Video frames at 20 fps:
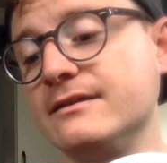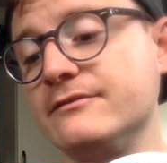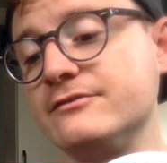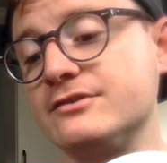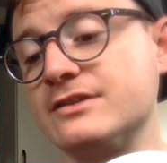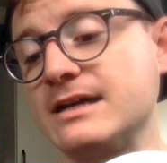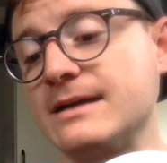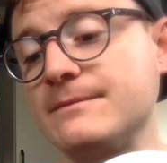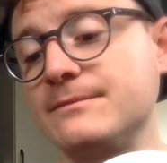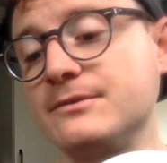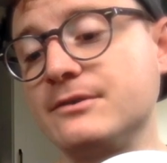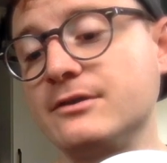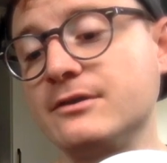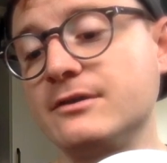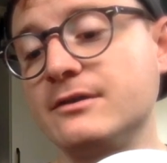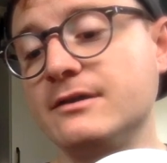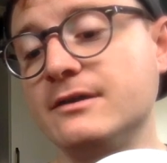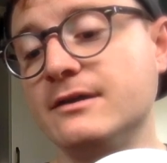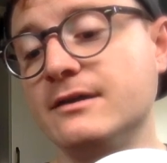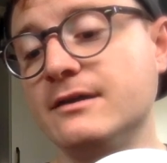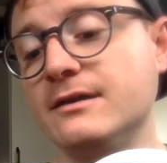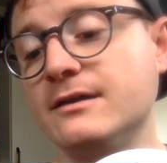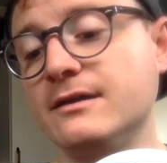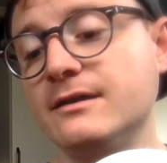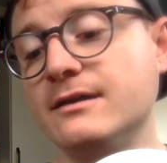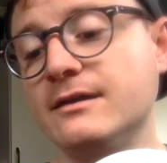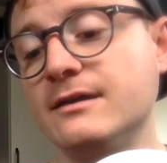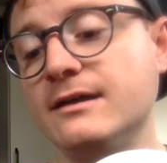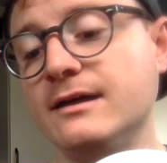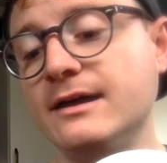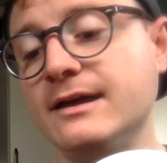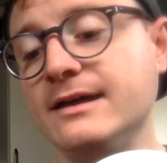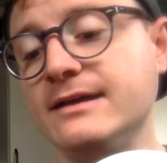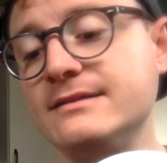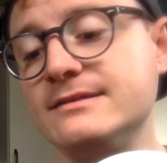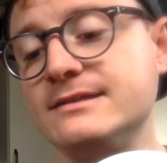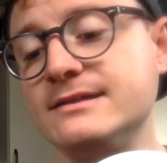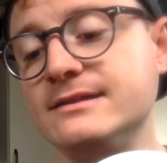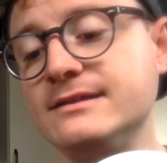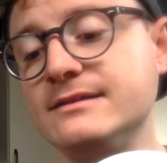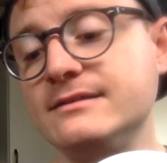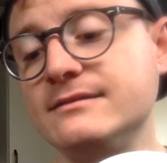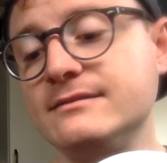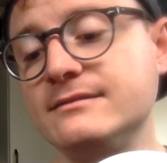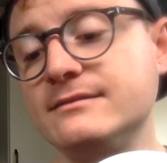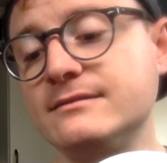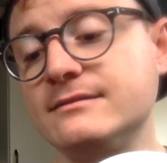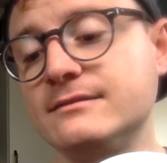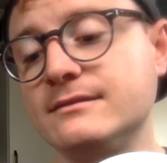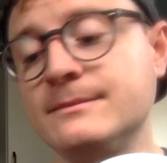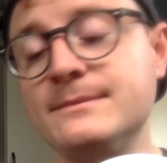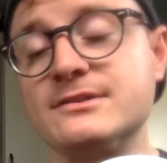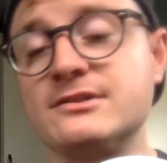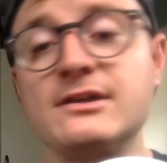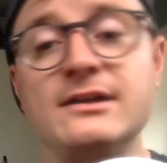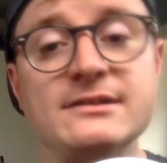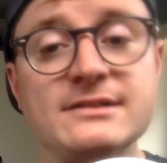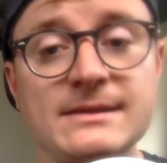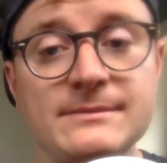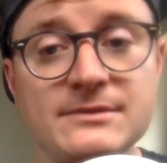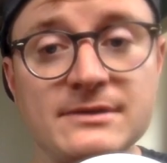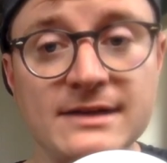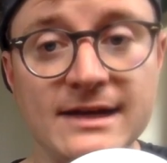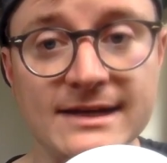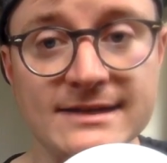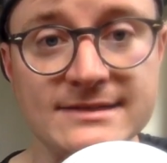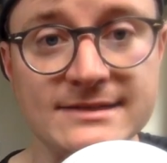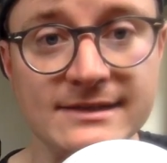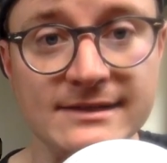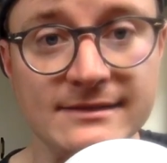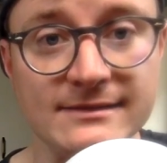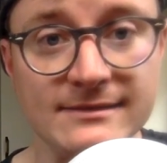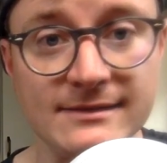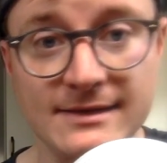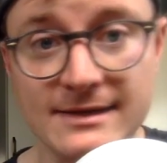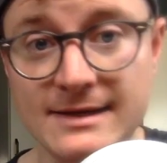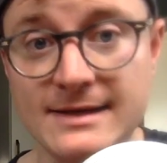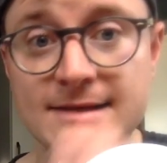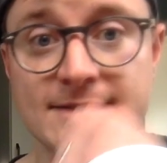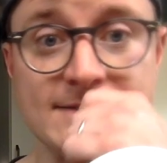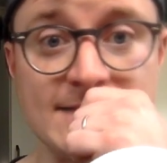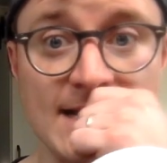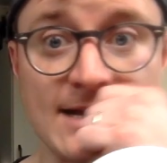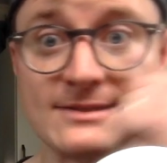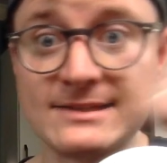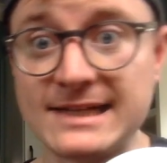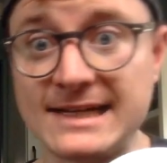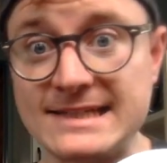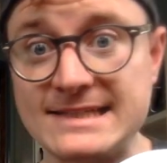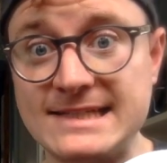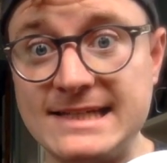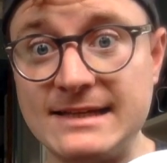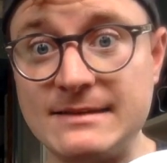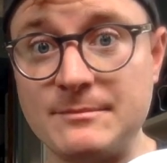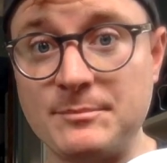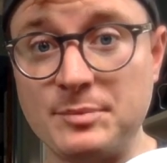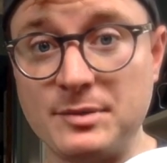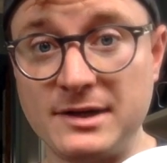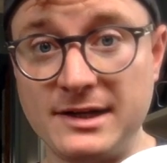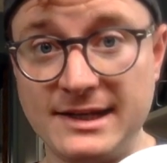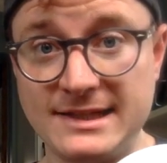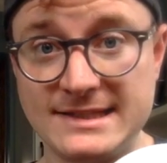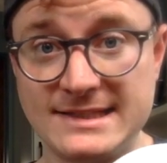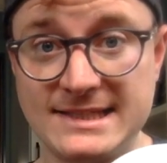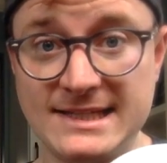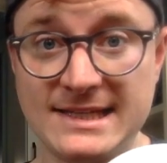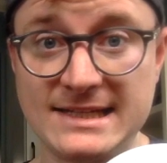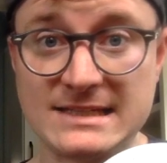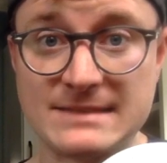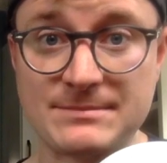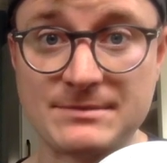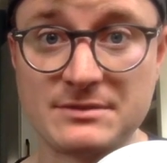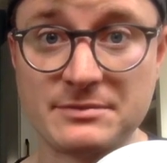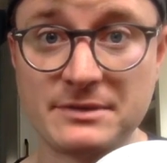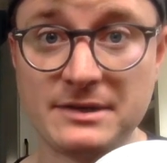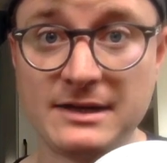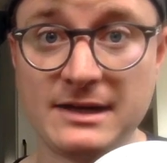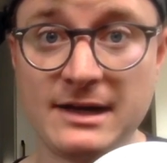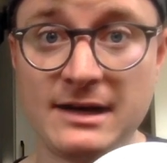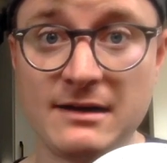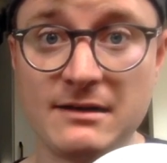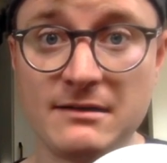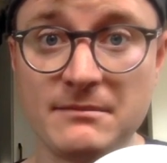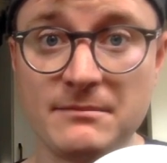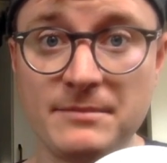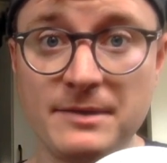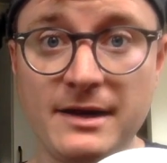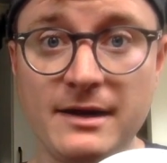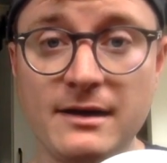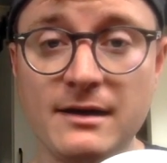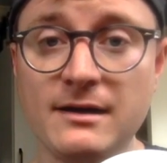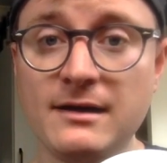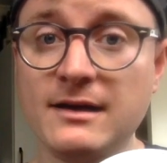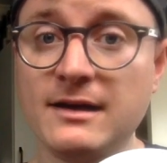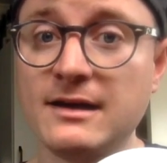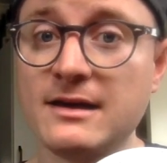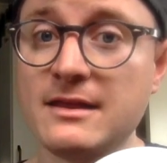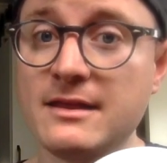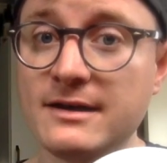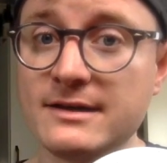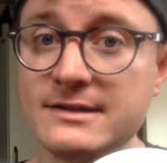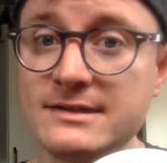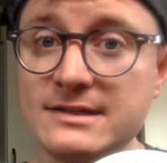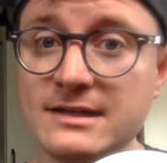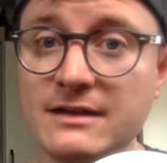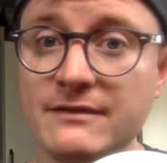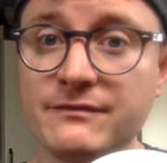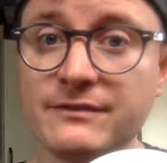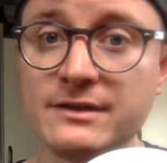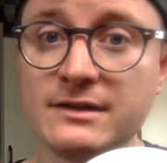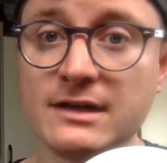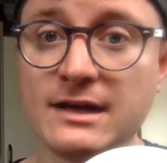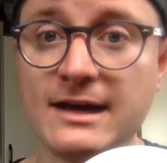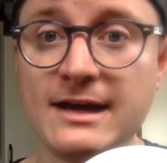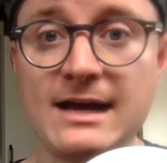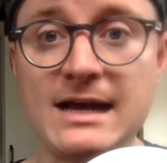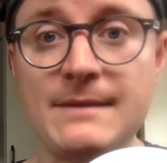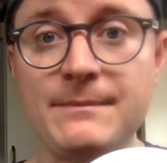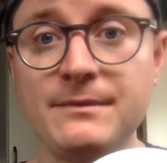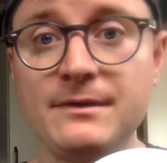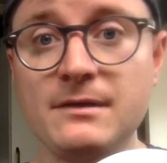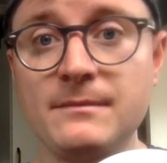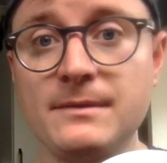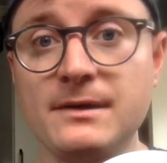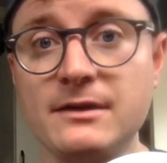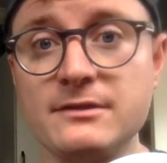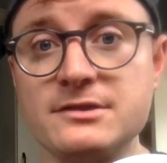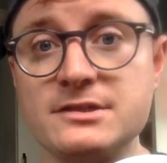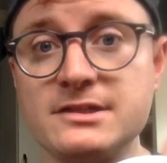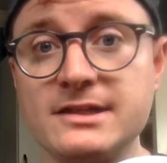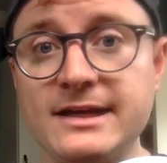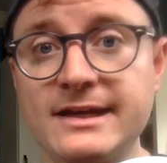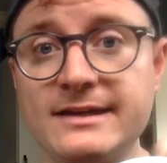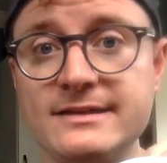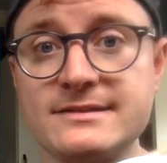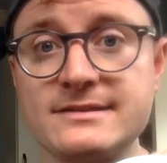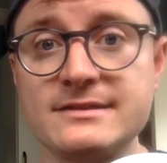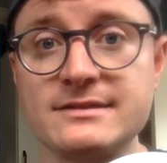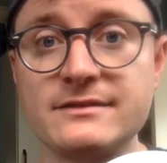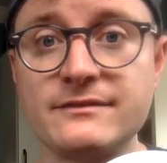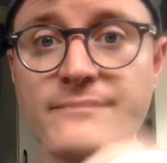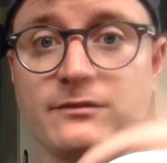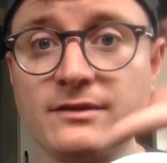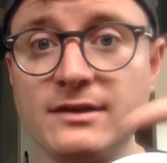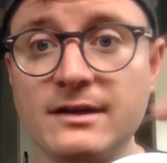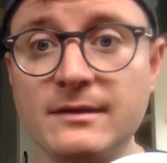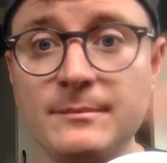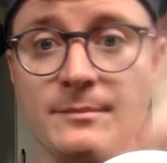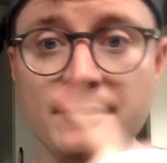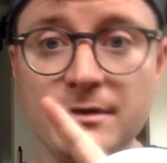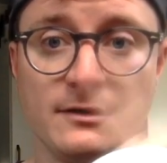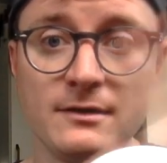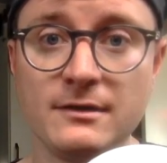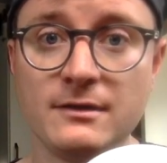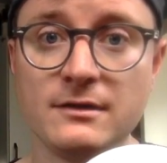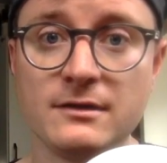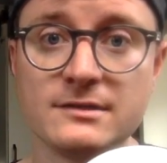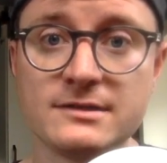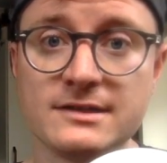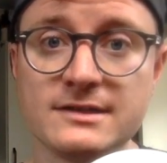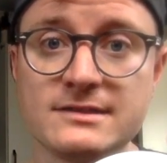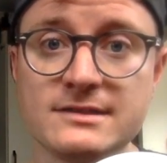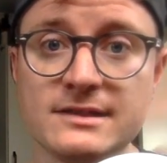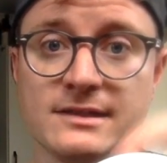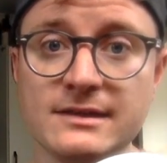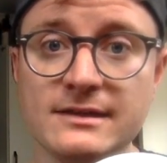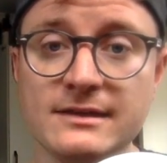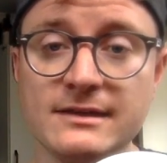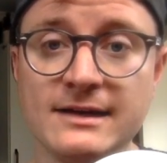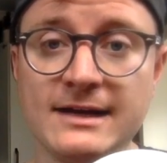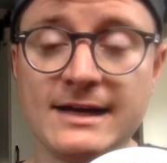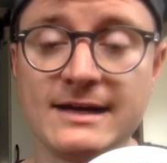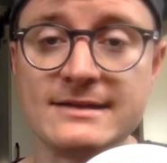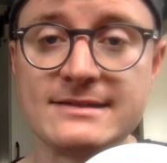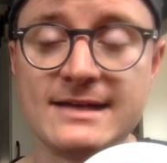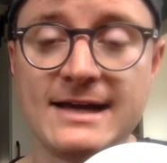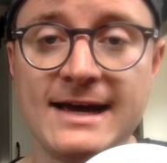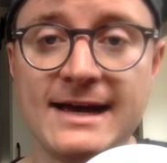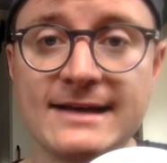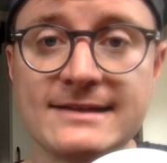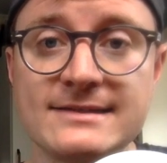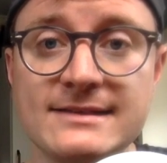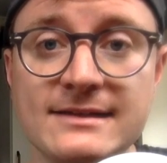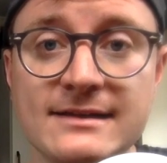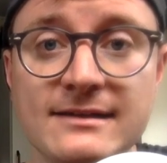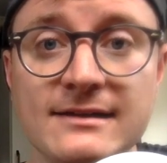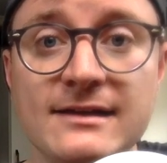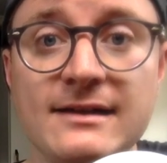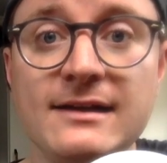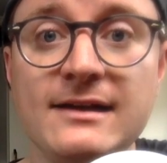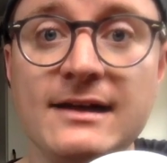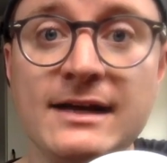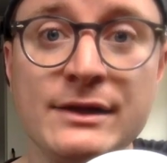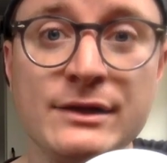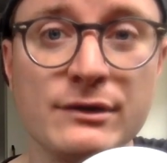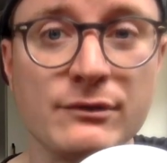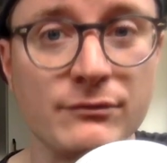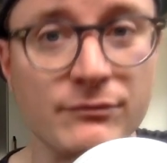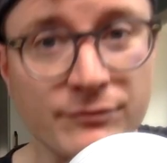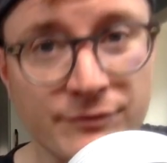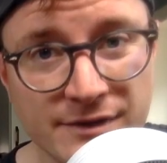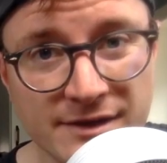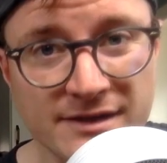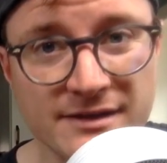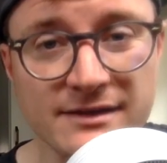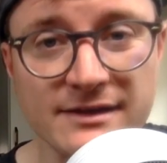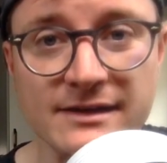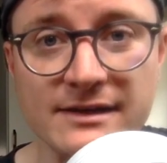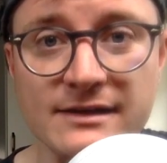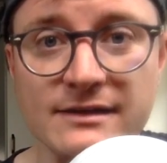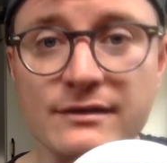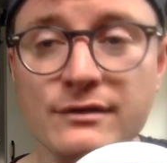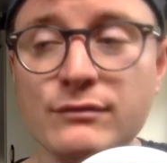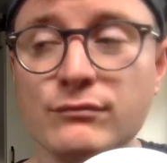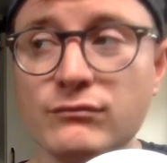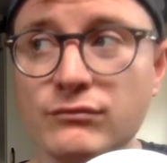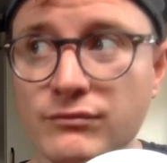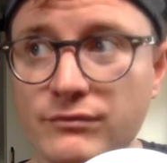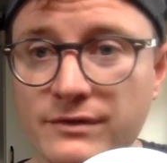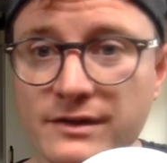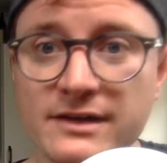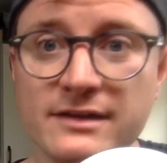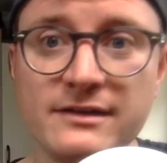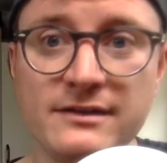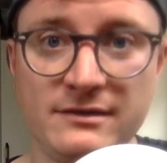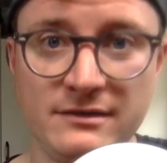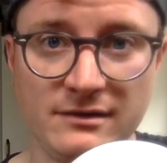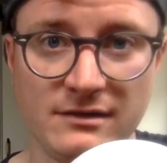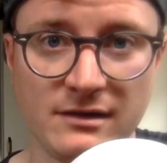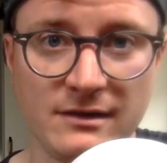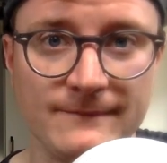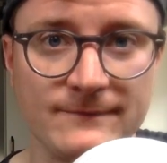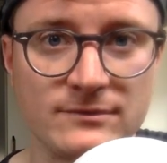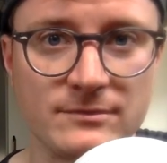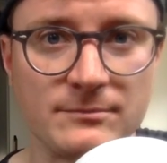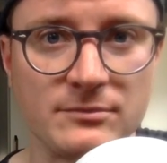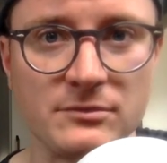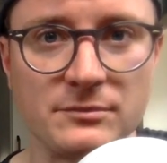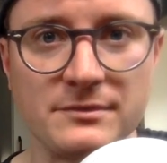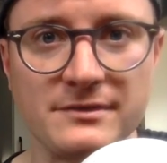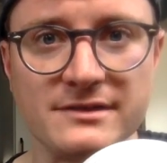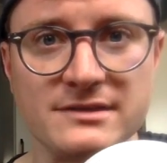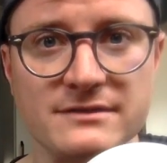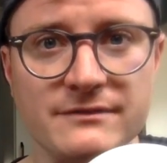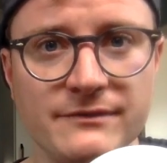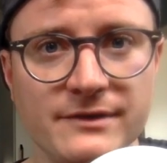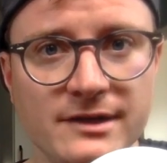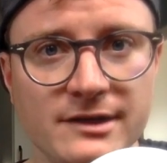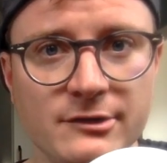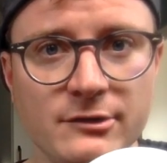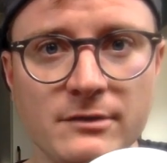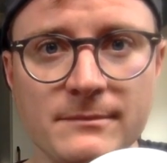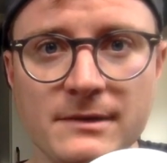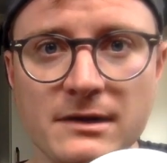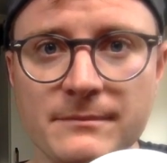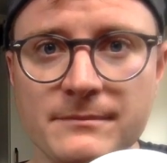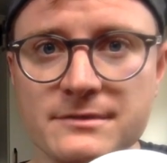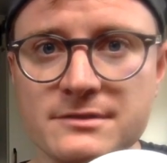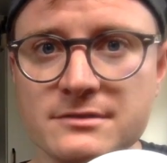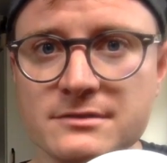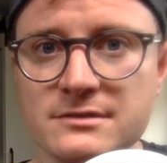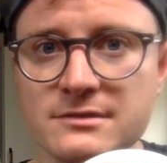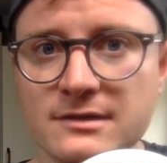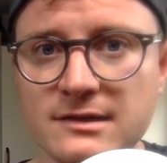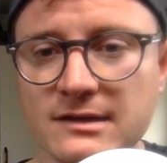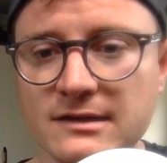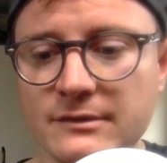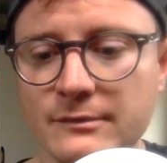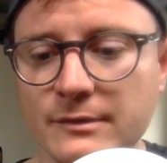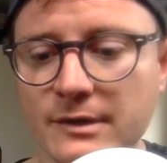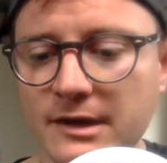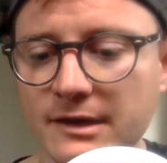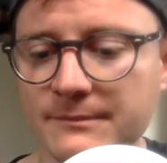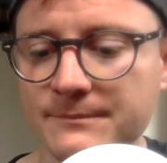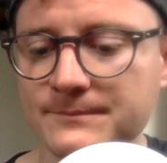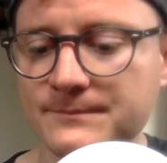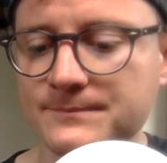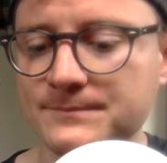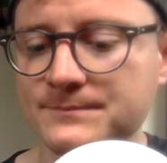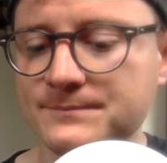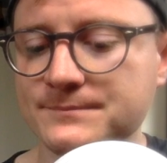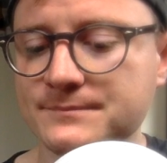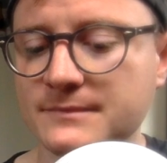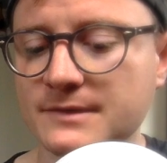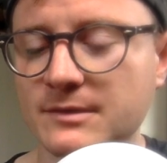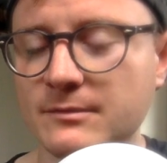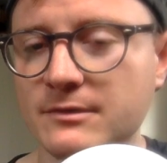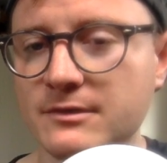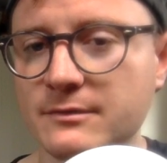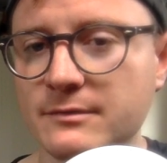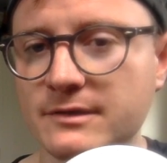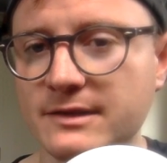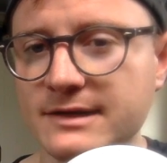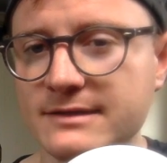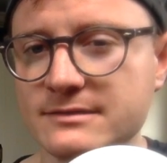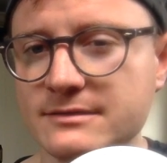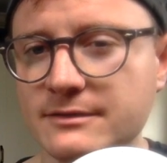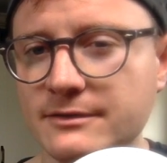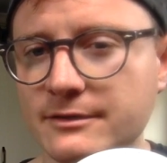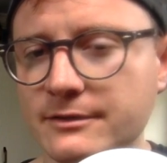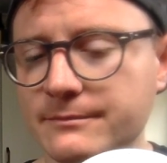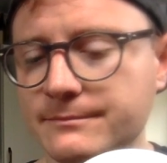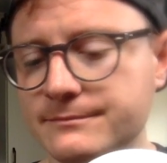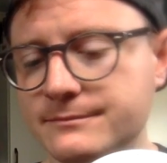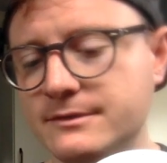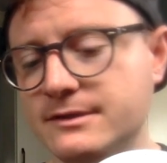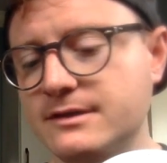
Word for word: of chapter 18. I mean, sorry, chapter 19. Sounds like it's getting pretty intense between Aaron and Bear they're definitely not happy about Chase's flip since he had his accident. And they're really, really uncomfortable with this video about Mr. Soloway. I wonder where that's gone.